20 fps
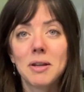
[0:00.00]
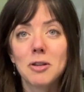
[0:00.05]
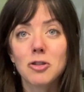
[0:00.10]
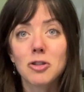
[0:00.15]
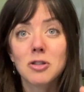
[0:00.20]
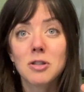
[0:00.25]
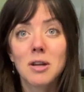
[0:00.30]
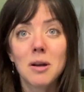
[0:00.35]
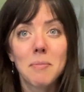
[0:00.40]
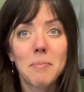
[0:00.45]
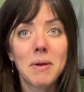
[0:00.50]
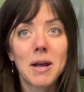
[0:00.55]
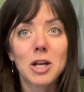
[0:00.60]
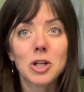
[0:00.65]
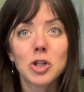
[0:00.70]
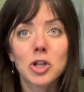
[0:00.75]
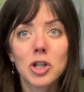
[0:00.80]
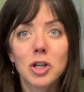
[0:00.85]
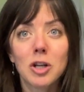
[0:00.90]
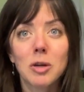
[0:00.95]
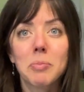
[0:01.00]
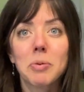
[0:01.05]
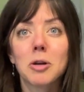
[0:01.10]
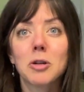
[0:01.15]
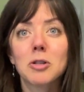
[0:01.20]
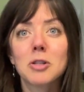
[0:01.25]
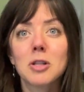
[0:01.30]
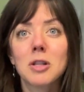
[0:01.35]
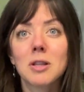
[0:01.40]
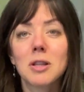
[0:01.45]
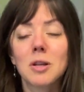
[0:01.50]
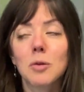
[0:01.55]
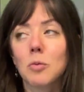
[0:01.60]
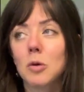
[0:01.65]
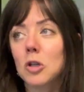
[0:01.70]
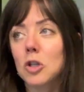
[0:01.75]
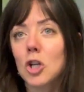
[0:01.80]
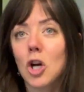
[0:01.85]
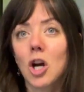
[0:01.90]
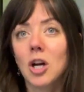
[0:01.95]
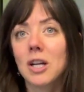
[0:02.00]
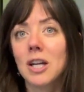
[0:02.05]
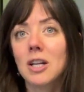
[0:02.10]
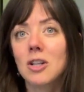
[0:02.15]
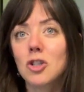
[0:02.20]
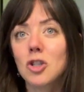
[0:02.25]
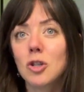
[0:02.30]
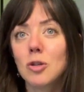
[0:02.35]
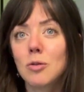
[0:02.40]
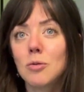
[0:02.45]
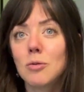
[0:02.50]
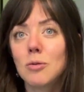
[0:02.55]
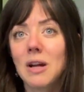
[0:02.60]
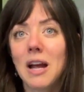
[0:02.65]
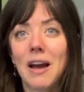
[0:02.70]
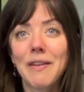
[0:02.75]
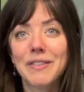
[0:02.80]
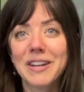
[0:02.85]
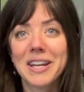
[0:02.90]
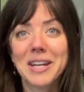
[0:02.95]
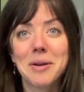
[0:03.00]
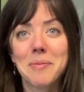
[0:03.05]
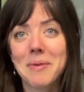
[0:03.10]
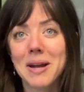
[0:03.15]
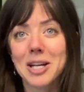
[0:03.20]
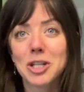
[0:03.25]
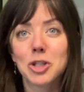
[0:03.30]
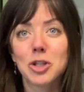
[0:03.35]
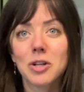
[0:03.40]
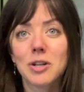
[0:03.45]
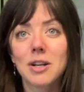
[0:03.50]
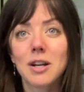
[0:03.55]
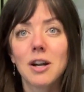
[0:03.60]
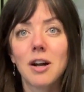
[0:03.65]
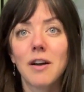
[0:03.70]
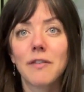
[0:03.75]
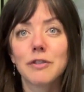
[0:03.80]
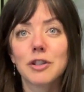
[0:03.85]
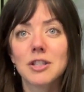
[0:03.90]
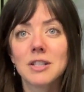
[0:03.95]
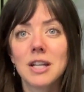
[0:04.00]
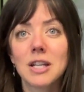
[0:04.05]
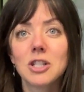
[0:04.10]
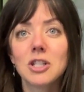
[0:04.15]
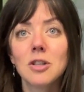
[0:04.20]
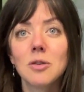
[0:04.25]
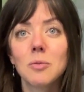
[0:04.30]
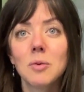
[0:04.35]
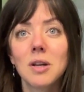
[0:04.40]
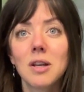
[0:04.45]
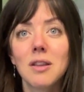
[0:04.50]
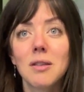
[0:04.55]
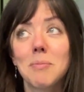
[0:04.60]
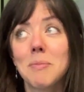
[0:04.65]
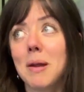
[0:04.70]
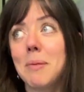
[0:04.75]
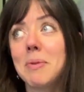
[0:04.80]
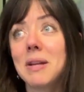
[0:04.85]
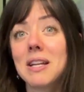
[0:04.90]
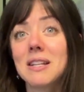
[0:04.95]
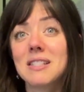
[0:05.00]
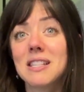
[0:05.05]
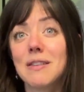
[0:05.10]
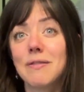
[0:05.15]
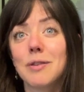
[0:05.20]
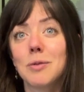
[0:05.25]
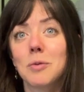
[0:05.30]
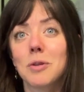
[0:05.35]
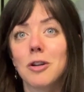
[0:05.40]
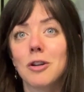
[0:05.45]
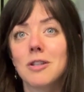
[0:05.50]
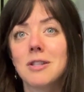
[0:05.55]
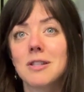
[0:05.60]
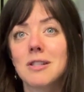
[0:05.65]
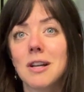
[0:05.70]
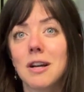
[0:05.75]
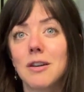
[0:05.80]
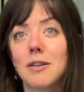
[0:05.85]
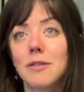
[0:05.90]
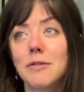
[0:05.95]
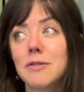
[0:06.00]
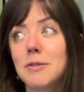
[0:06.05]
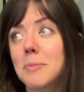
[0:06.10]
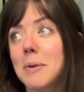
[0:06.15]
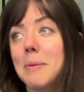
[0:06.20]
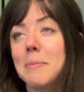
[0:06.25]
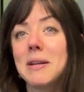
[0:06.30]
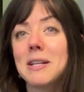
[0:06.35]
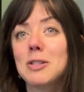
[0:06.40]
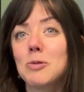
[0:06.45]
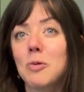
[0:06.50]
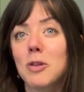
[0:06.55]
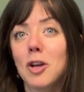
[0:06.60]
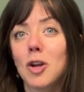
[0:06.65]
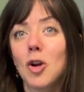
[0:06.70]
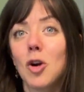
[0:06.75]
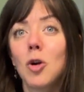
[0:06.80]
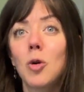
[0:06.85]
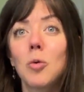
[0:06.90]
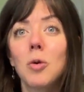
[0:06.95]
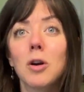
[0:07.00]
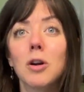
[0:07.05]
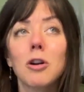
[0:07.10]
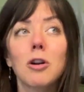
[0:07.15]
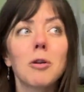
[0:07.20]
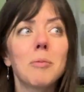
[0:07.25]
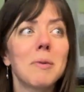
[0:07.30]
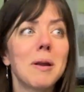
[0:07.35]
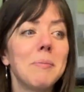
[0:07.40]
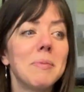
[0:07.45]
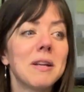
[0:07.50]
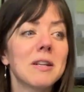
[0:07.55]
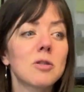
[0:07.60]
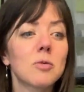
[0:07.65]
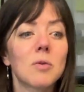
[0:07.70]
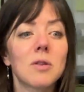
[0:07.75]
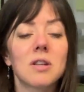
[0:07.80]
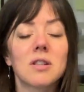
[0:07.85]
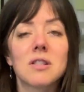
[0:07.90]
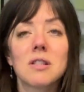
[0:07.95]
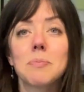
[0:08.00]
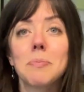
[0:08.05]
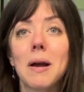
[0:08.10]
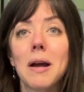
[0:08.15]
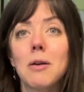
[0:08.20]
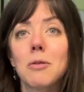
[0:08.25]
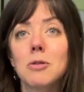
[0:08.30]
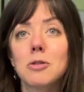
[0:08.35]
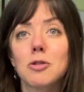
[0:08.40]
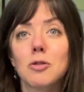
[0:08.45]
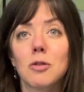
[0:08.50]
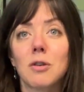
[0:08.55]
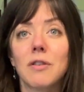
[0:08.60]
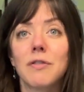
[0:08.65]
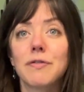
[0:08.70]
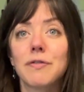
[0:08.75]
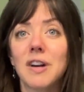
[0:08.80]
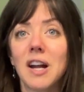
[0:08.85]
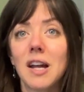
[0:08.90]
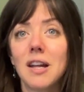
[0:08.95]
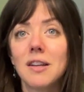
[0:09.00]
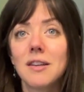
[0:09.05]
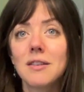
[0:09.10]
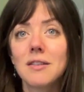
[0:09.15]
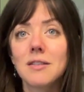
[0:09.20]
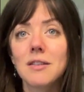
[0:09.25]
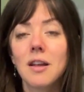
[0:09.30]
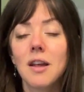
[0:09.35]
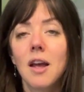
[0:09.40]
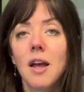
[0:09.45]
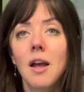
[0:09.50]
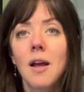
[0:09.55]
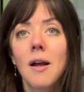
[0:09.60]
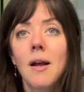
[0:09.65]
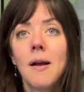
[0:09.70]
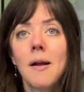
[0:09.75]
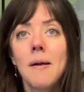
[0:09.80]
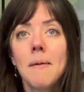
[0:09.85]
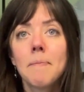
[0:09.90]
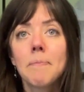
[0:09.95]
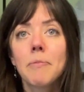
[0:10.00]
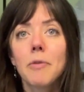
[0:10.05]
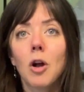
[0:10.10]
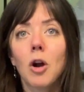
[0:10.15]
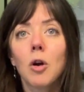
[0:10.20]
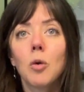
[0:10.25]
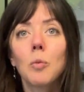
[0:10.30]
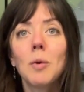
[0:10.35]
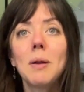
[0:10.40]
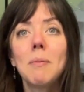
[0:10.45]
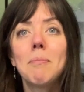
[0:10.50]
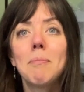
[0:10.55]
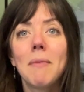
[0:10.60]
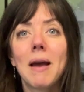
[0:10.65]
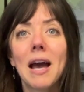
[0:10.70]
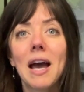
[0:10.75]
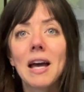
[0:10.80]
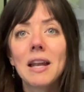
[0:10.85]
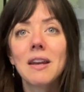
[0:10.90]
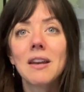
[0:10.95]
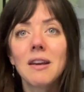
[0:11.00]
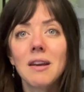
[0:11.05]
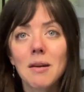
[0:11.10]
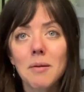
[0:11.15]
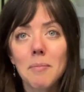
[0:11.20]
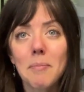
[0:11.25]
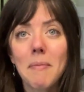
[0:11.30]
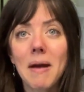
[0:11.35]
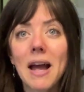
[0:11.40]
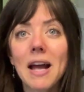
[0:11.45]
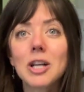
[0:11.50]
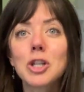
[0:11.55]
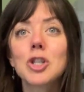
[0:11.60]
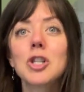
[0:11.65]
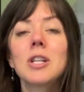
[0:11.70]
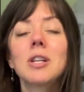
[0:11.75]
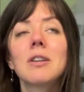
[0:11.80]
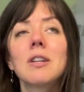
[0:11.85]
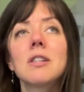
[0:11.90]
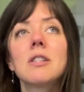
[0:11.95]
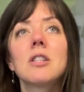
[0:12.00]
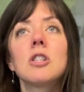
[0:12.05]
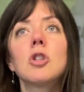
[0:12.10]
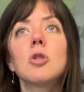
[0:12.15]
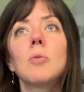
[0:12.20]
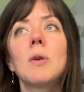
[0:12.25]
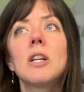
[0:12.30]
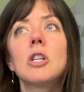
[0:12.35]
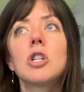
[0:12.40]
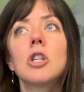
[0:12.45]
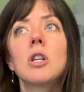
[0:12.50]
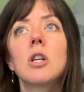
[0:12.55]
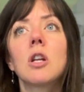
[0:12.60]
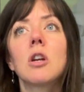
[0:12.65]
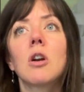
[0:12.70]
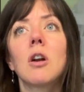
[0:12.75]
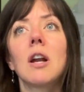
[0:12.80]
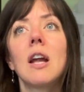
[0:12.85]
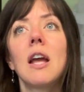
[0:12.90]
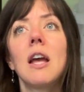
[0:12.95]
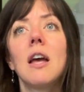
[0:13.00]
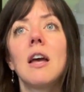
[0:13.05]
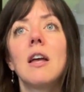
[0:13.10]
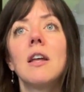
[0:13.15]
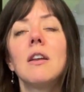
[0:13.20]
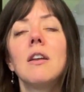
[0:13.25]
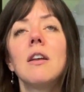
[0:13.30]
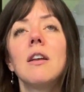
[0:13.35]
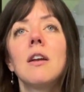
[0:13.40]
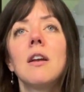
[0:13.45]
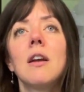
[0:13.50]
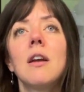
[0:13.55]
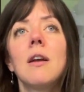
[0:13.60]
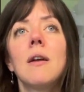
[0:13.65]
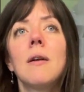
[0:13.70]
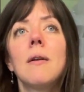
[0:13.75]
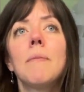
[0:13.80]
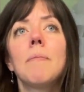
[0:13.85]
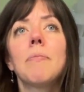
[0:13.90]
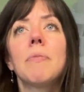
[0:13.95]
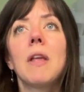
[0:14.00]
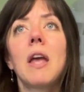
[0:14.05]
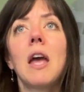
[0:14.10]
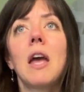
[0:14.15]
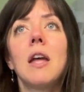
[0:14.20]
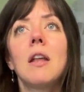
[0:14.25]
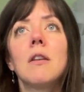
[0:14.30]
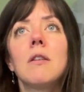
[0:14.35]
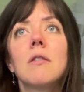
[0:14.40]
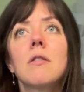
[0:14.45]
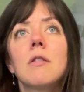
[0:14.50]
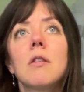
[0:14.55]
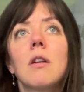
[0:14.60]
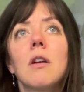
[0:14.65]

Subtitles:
just an imaginary person that we're talking to, having an imaginary conversation with. Maybe it's even with ourselves. Maybe it's with a coworker. Maybe it's with a spouse or a friend. Are we mad in an imaginary situation in our head and